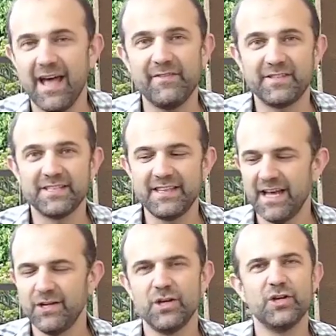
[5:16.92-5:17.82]
Having said
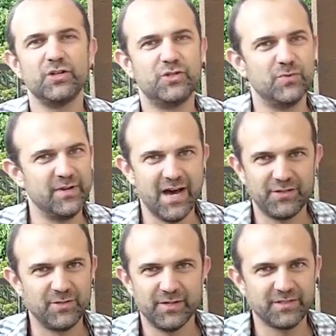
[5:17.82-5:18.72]
that, do
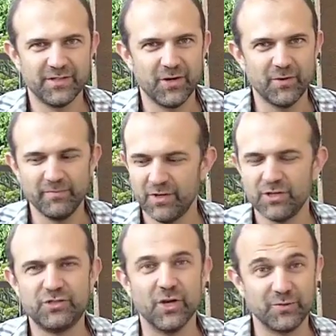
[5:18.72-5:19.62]
not do this at home.
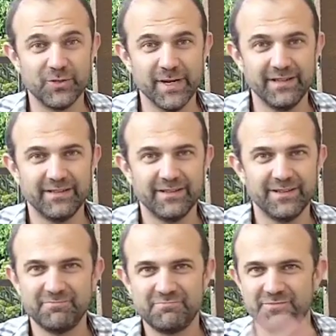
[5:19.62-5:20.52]
Don't do it.
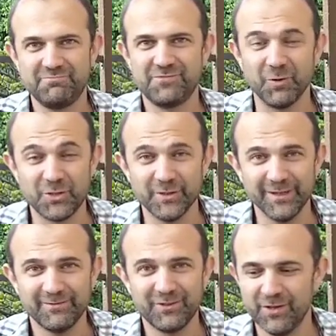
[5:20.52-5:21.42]
Don't do
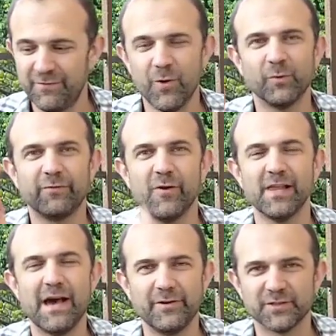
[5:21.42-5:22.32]
it. Your phone will
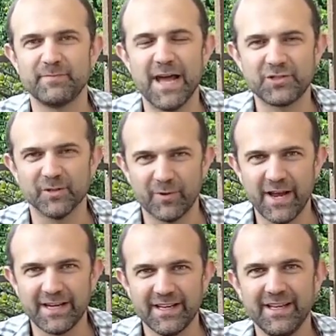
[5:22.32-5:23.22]
fall out, it'll smash, it'll
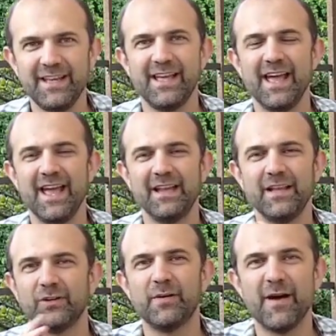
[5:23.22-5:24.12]
break,
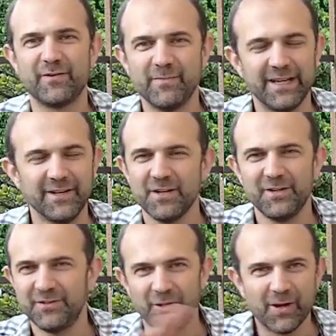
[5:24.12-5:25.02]
and then you'll come after me.
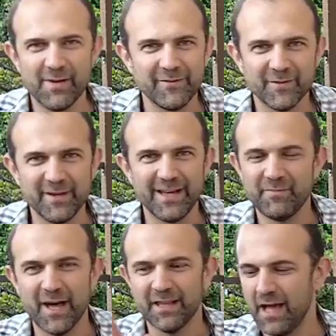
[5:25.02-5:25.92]
Don't come after me,
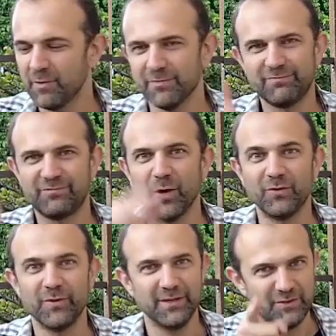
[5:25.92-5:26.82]
I'm not liable.
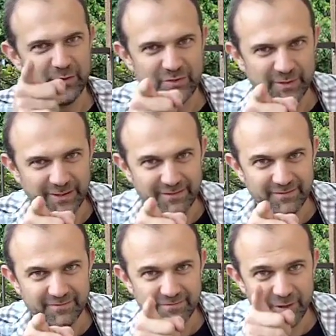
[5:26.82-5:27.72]
Don't do it, don't do it,
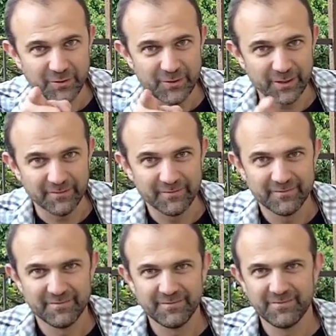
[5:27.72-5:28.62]
don't do it,
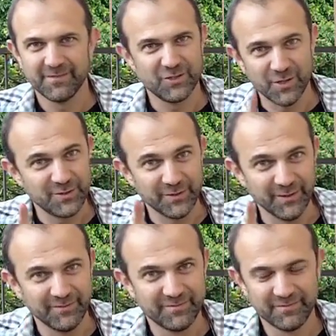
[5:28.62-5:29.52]
don't do
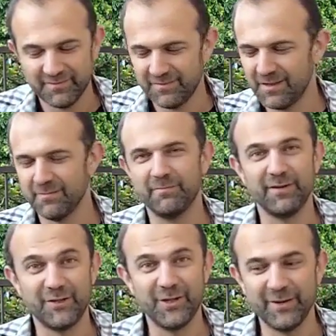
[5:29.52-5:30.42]
it.
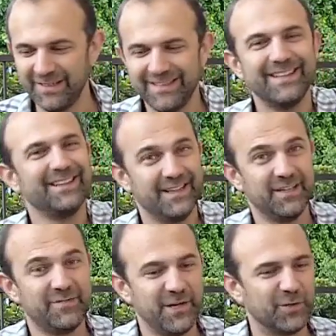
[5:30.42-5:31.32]
But if you do it,
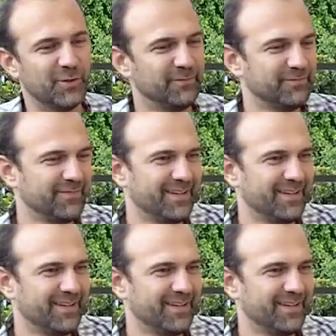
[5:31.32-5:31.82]
it's very cool.